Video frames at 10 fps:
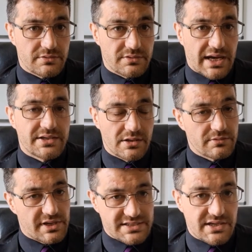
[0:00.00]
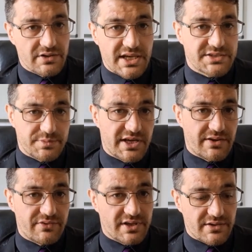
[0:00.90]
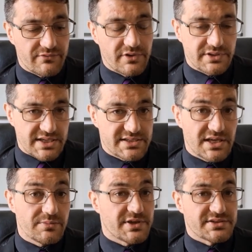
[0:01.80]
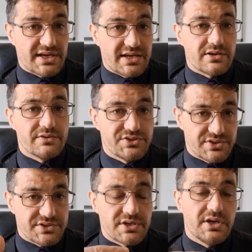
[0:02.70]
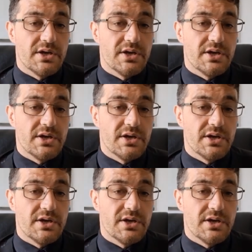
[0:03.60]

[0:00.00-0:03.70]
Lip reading: that I don't necessarily explain everything in full detail, because it encourages